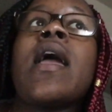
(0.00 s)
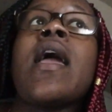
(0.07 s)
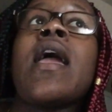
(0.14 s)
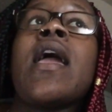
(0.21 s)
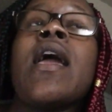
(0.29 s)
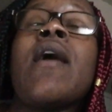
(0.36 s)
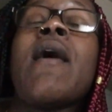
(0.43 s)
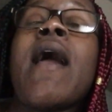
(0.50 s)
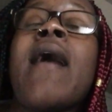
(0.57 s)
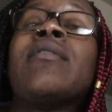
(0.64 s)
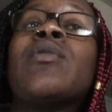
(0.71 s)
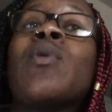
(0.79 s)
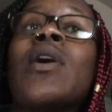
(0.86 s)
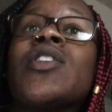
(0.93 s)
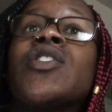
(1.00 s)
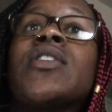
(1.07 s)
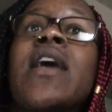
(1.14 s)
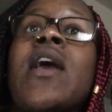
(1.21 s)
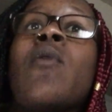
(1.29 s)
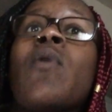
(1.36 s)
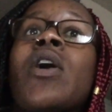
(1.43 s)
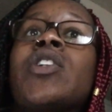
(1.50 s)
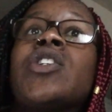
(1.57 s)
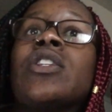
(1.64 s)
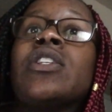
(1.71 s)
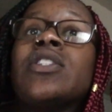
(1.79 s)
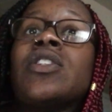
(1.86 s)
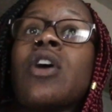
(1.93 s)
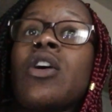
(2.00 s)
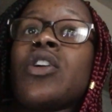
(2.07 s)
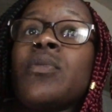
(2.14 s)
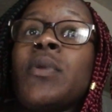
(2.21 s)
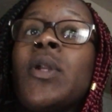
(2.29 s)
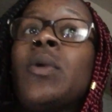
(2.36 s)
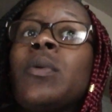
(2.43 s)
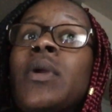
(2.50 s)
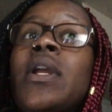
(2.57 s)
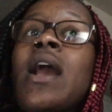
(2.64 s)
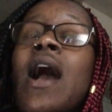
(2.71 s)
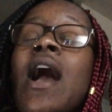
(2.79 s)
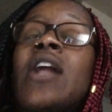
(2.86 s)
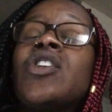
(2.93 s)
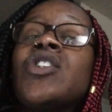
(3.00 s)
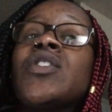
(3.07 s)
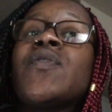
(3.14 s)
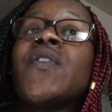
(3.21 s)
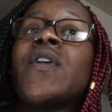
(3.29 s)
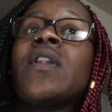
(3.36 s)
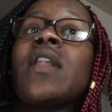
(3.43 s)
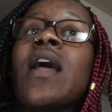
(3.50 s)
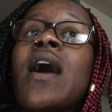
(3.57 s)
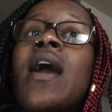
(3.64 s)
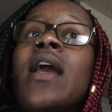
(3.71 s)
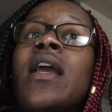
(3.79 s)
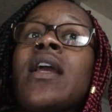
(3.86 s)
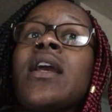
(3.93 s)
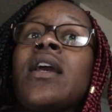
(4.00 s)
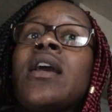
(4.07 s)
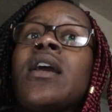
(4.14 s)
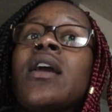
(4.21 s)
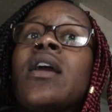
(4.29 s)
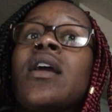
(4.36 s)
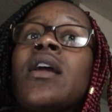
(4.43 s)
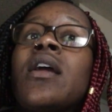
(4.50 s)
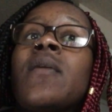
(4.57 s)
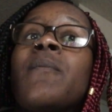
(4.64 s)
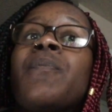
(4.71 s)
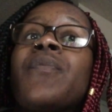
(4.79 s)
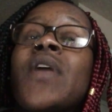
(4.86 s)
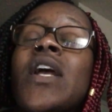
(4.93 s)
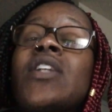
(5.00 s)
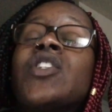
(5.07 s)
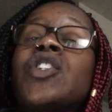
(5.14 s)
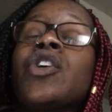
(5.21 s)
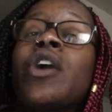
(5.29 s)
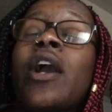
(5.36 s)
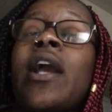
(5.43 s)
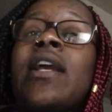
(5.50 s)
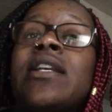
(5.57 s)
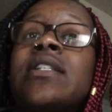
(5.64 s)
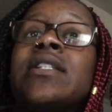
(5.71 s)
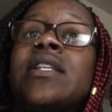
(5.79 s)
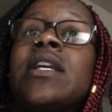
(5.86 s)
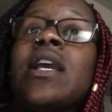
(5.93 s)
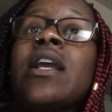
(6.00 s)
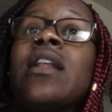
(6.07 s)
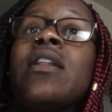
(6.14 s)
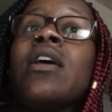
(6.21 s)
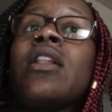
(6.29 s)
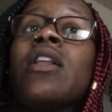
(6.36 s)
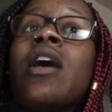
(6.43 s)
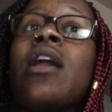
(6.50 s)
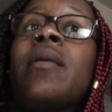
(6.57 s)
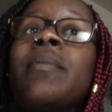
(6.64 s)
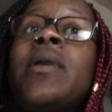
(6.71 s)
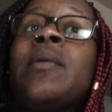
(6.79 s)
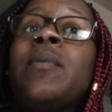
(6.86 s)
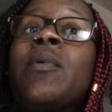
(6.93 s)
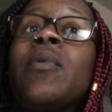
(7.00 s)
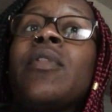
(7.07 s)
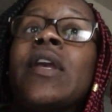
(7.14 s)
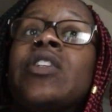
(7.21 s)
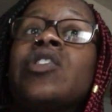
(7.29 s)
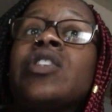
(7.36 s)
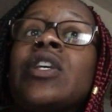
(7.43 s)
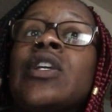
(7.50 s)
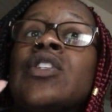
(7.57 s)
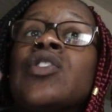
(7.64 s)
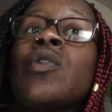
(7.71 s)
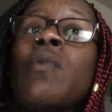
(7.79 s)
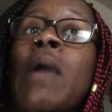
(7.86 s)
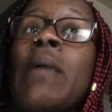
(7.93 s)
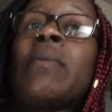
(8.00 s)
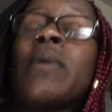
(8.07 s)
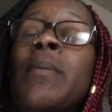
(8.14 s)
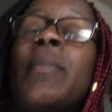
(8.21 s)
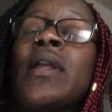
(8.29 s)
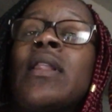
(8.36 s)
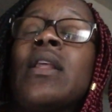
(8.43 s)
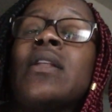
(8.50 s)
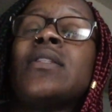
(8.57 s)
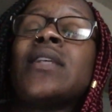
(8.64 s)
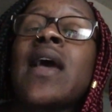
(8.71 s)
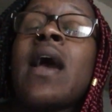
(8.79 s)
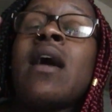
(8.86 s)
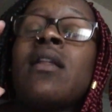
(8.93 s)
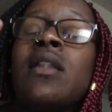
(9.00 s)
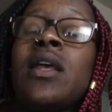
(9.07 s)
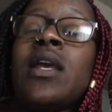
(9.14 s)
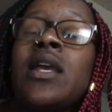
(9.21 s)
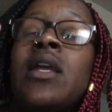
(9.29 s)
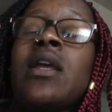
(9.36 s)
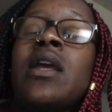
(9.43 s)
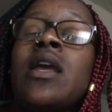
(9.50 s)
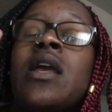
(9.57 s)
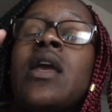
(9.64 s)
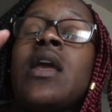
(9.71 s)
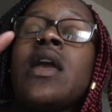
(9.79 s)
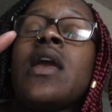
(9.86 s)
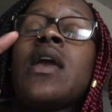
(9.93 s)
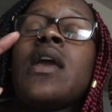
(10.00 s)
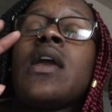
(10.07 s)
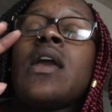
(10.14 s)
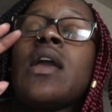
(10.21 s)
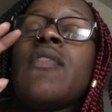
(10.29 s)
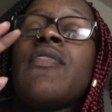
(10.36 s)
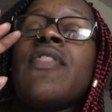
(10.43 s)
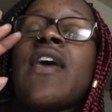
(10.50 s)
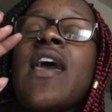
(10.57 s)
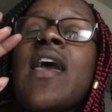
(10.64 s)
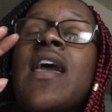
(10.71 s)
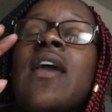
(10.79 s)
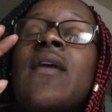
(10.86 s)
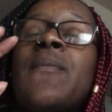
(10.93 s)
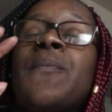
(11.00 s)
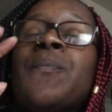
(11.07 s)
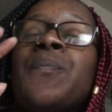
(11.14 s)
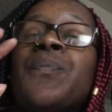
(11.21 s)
And after watching that and watching this documentary, I just feel like that's crazy. And a lot of people, they just get so wrapped up in the talent that